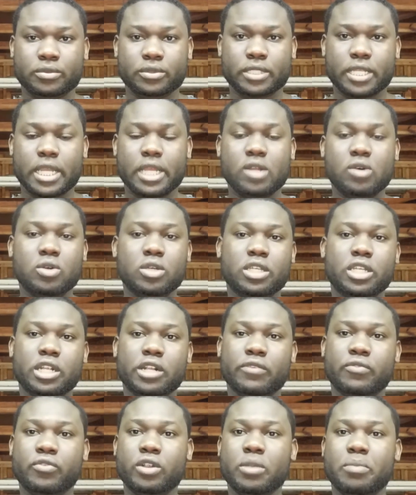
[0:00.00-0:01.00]
I don't care
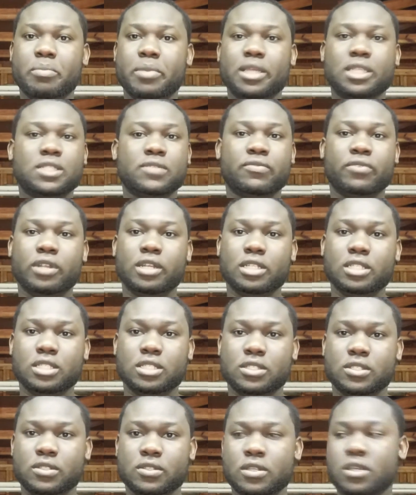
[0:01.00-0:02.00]
if we're best
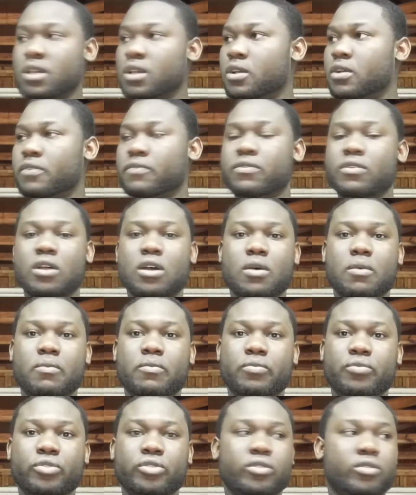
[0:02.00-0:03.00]
friends
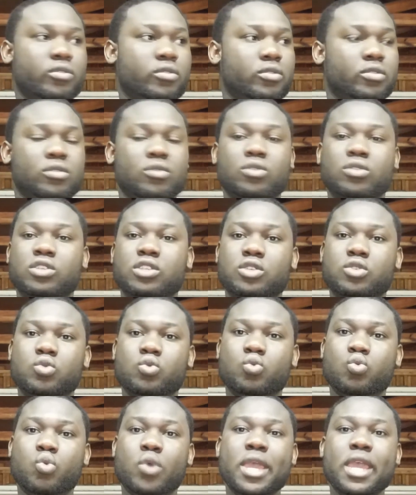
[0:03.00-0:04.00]
from
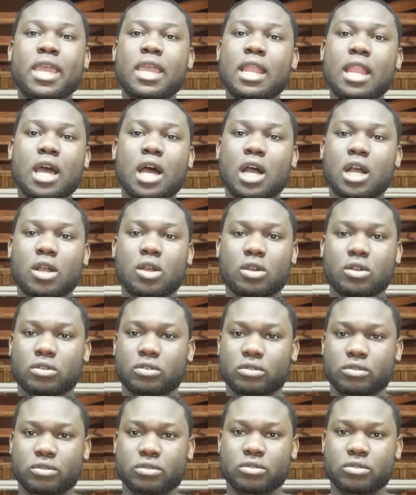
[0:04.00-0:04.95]
way long.